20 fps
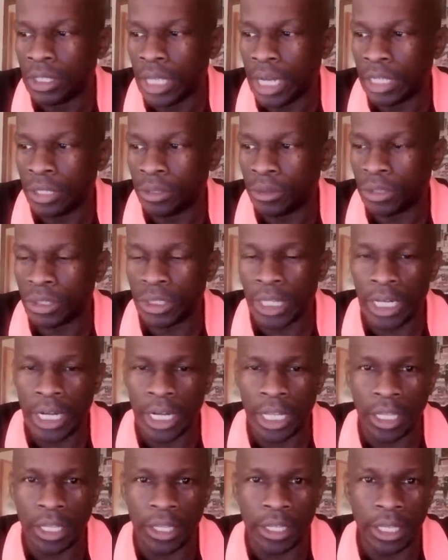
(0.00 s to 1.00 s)
done or said
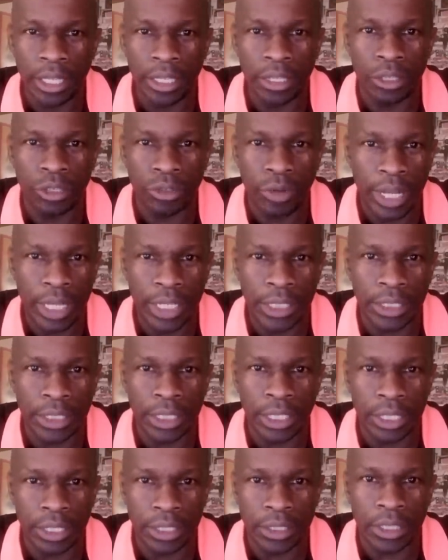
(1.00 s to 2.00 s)
anything
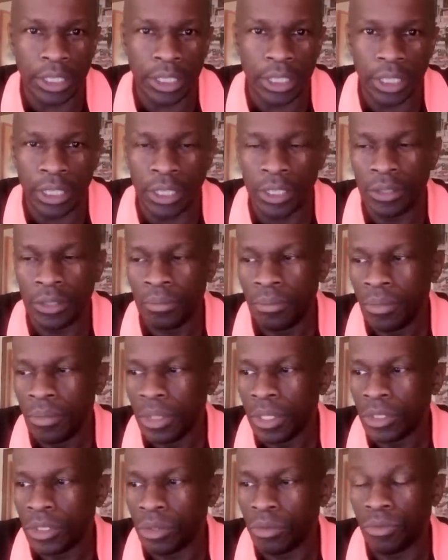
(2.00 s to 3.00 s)
crazy that's going to
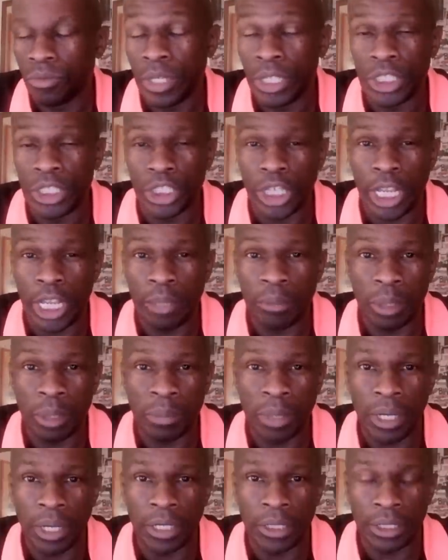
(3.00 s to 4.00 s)
sort of really shame
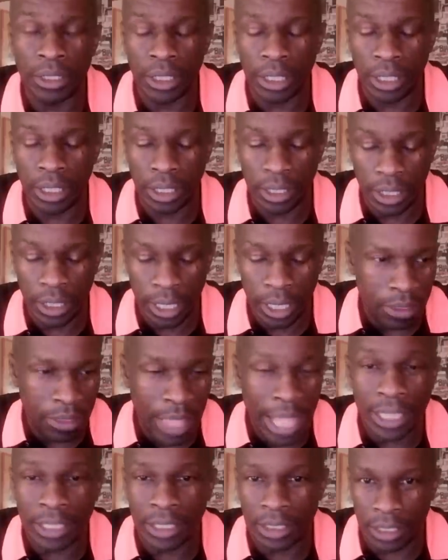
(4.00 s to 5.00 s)
the party.
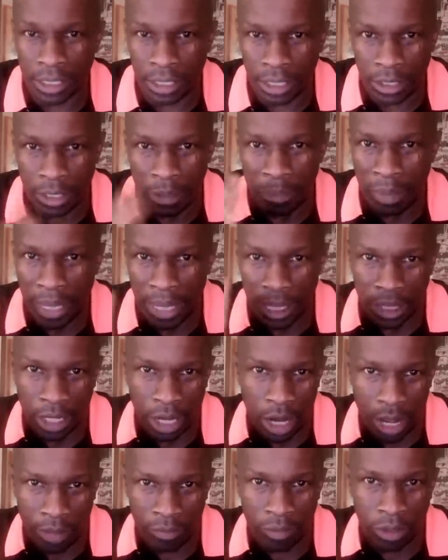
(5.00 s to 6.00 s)
That's the bit
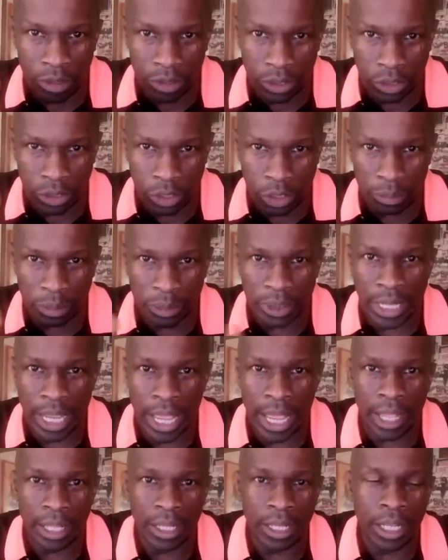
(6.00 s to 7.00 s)
that I've got stopped
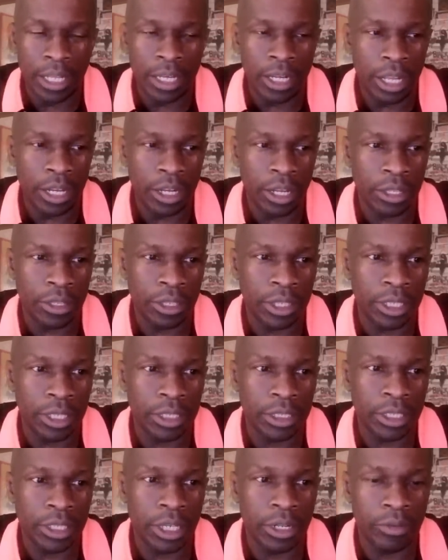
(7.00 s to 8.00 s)
at, and and I
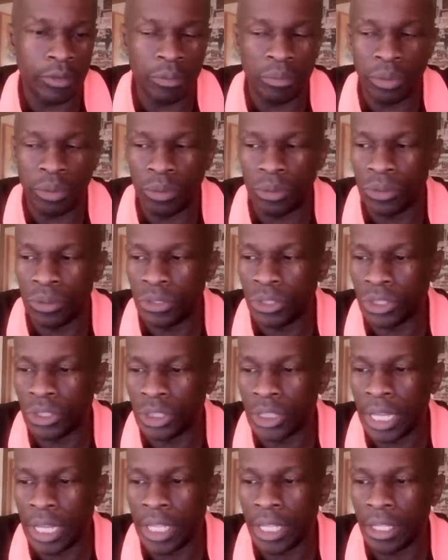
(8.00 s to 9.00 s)
think it's kind of important to
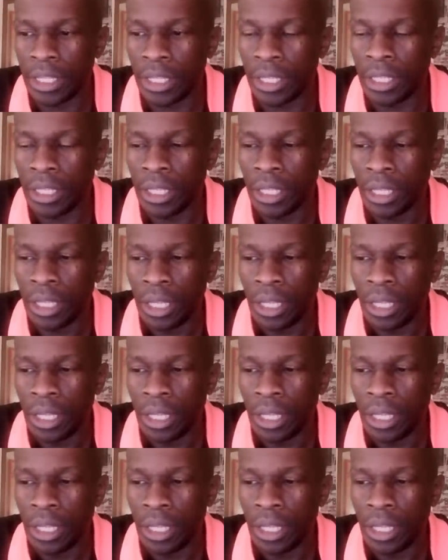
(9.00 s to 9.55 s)
say that